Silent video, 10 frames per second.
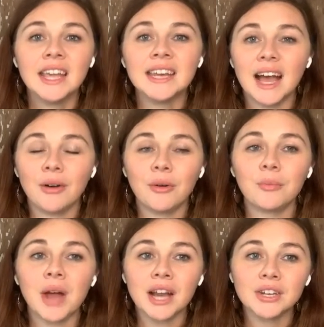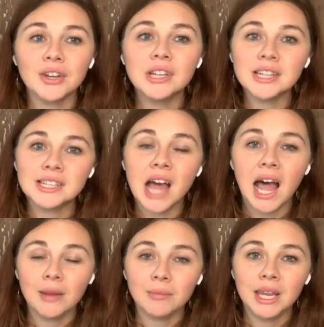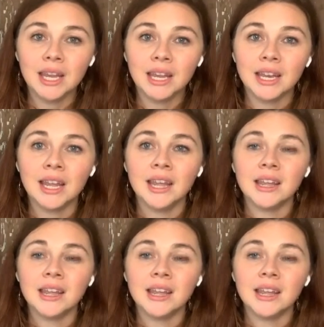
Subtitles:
Now, practical does not mean